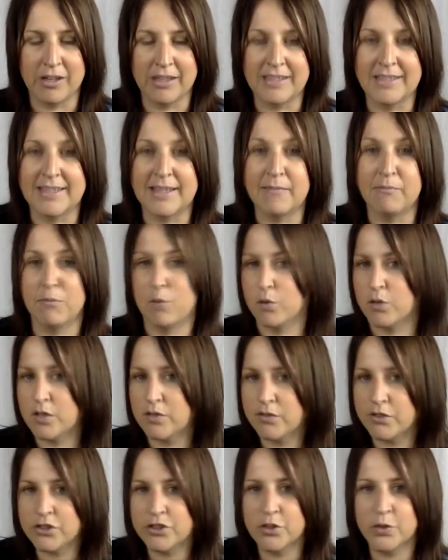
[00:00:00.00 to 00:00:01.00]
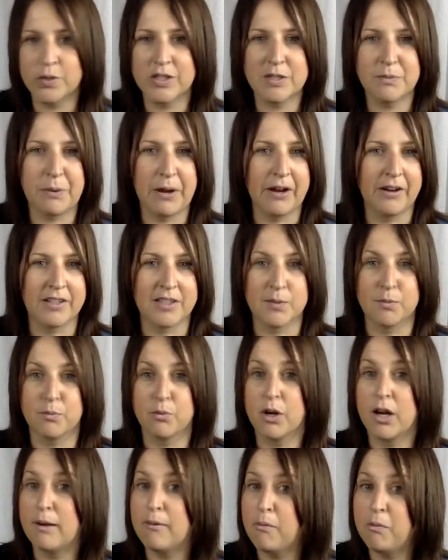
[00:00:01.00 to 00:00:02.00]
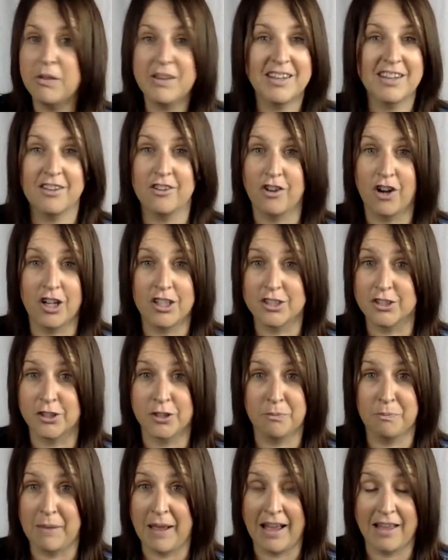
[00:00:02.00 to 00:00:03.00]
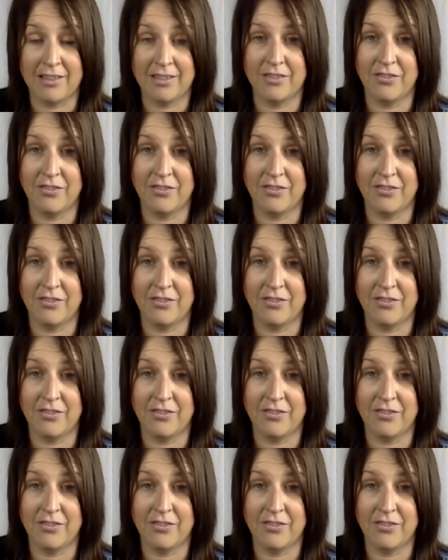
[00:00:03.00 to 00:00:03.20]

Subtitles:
is that most of your students' parents probably did not learn math